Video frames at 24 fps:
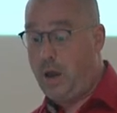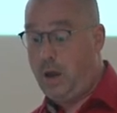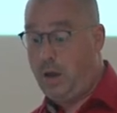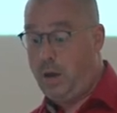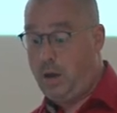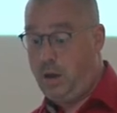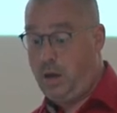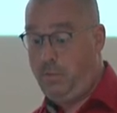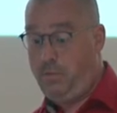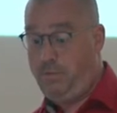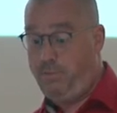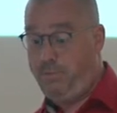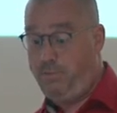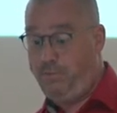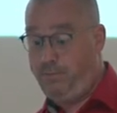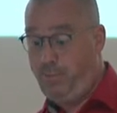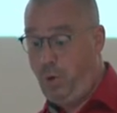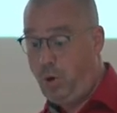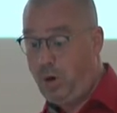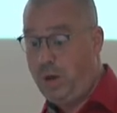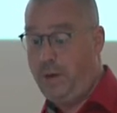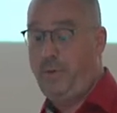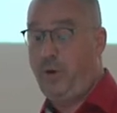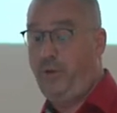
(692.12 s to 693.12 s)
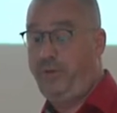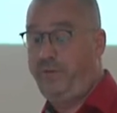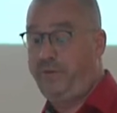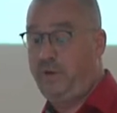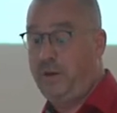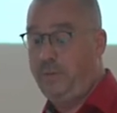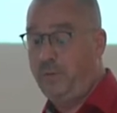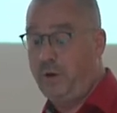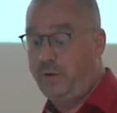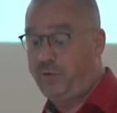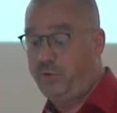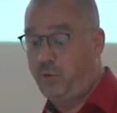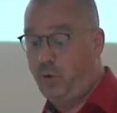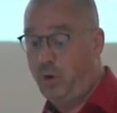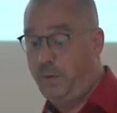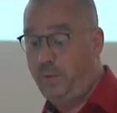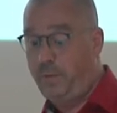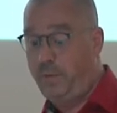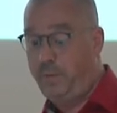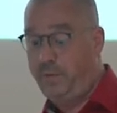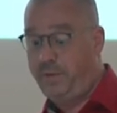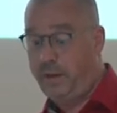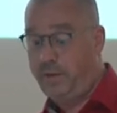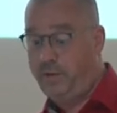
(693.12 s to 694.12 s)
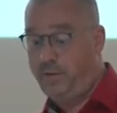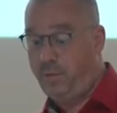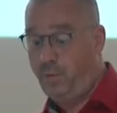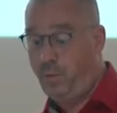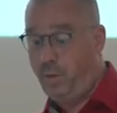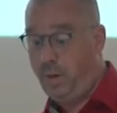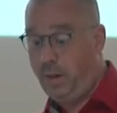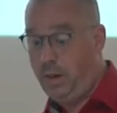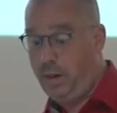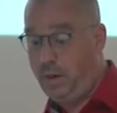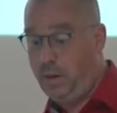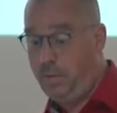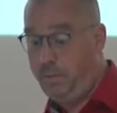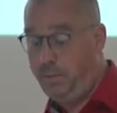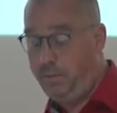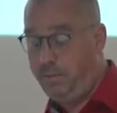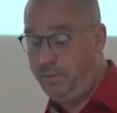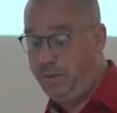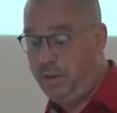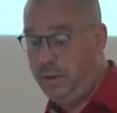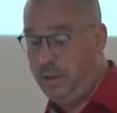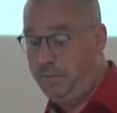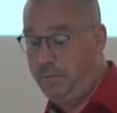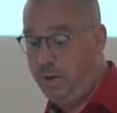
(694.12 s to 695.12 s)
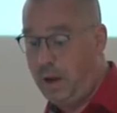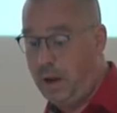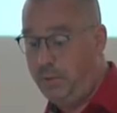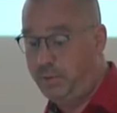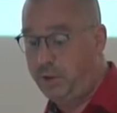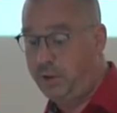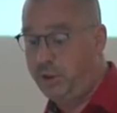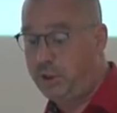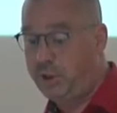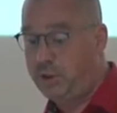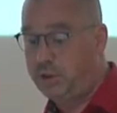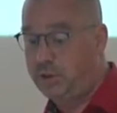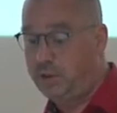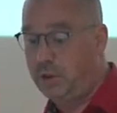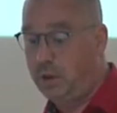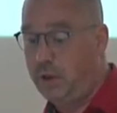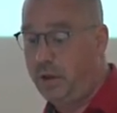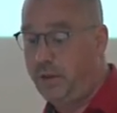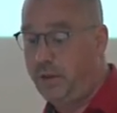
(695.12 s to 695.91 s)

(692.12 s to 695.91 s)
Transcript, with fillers: a book about Schematron that will be published